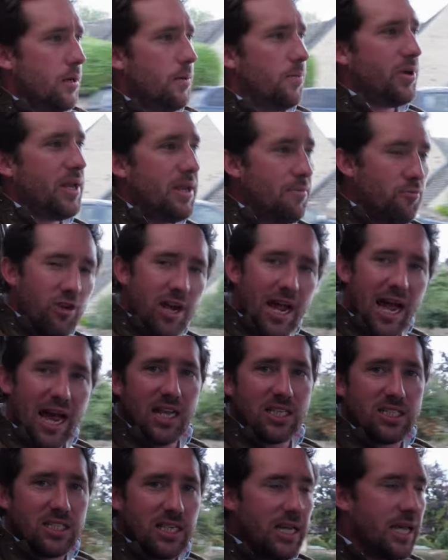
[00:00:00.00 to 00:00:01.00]
But in
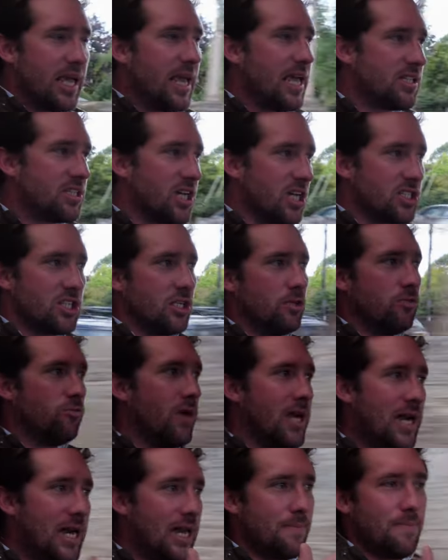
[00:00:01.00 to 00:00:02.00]
reality, it doesn't
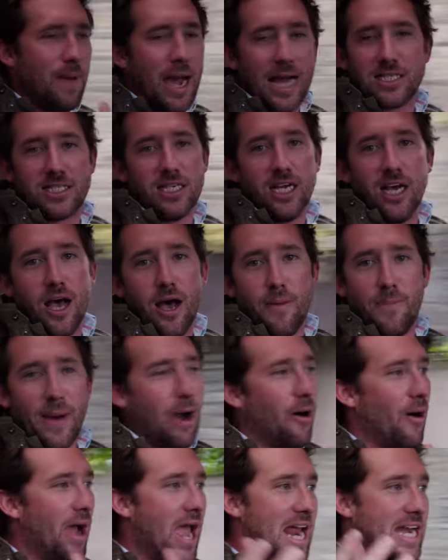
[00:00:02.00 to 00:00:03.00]
really matter
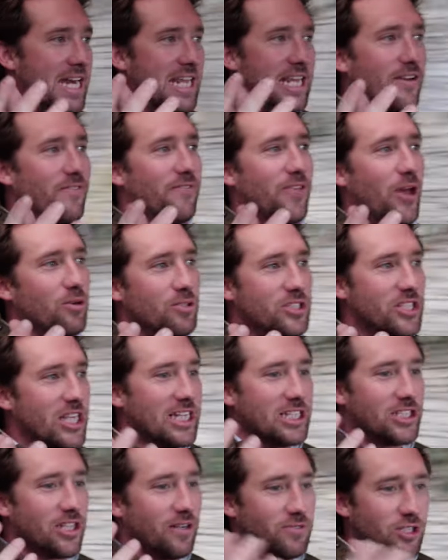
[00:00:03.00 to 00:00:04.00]
about any of those
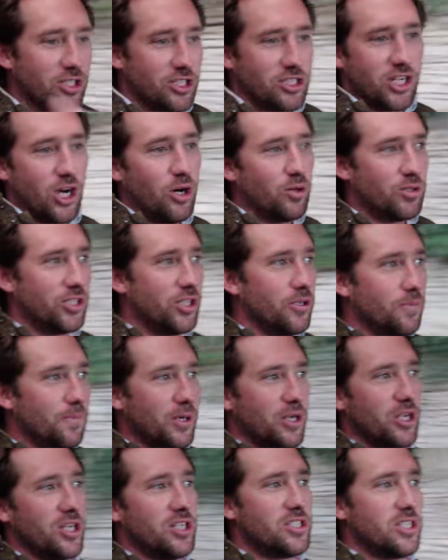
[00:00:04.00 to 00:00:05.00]
things I've just told you,
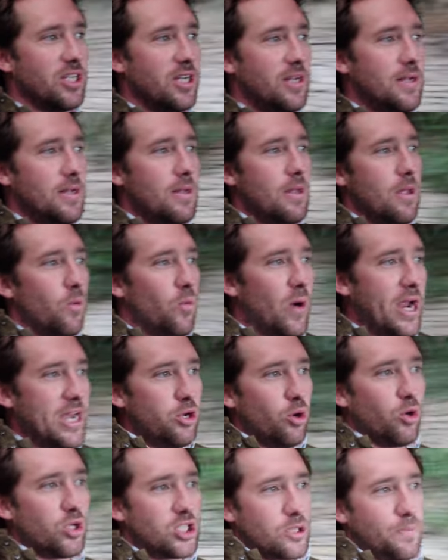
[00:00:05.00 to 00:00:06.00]
because when
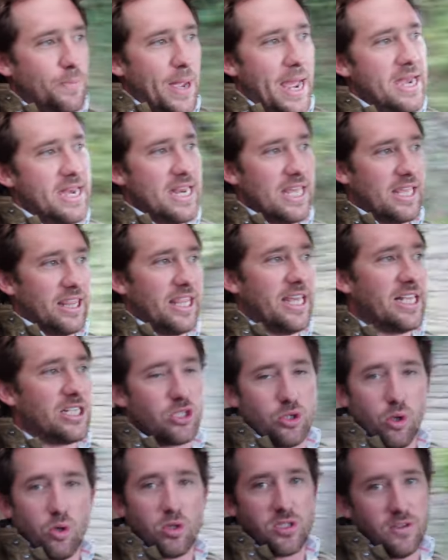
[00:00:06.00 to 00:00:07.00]
you're spending this
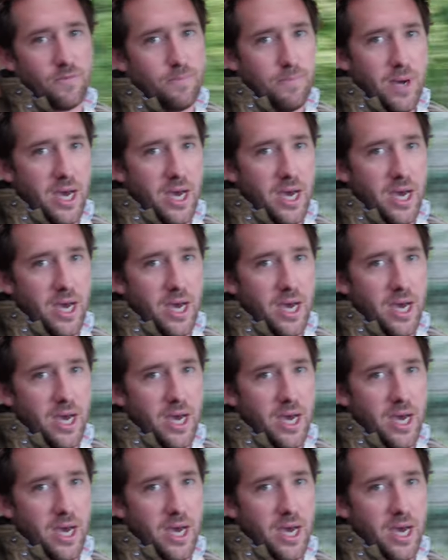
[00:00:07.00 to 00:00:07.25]
sort of